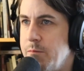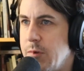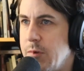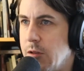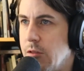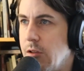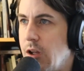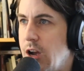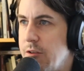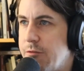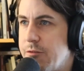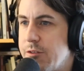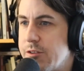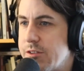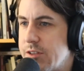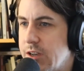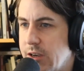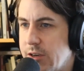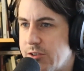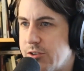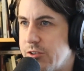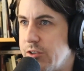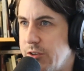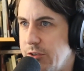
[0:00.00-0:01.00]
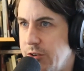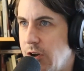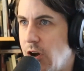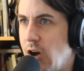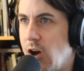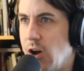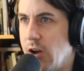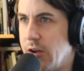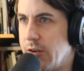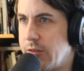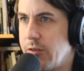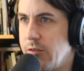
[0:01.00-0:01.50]
Life is actually
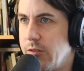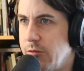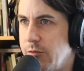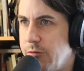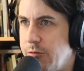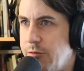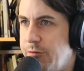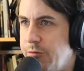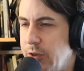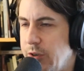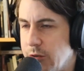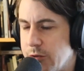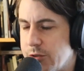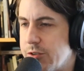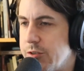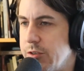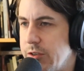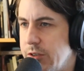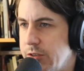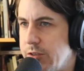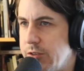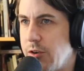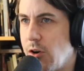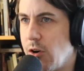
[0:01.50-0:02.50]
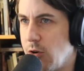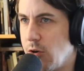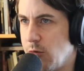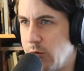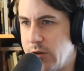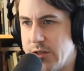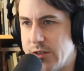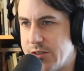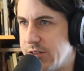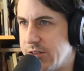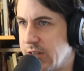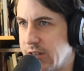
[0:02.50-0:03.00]
not fiercely
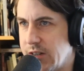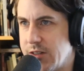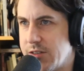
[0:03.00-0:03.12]
Darwinistic.